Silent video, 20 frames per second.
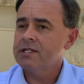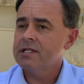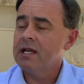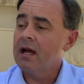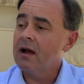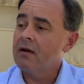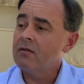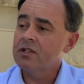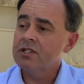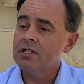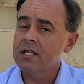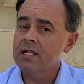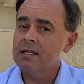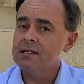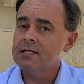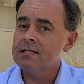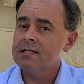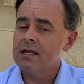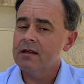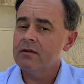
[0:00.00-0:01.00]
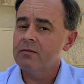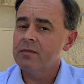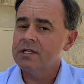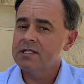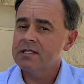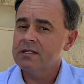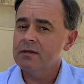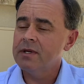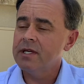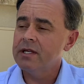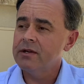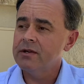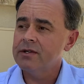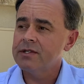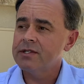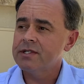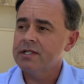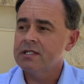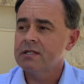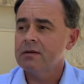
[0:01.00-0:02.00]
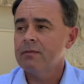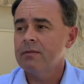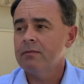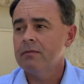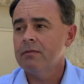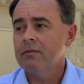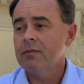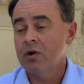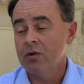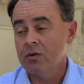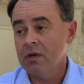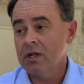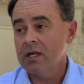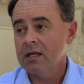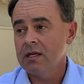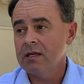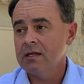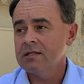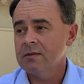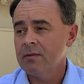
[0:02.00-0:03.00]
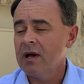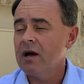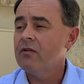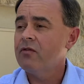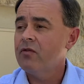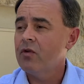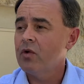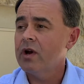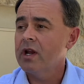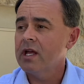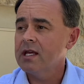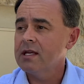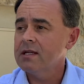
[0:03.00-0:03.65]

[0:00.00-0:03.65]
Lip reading: The average length of stay of misdemeanors is about 4 days.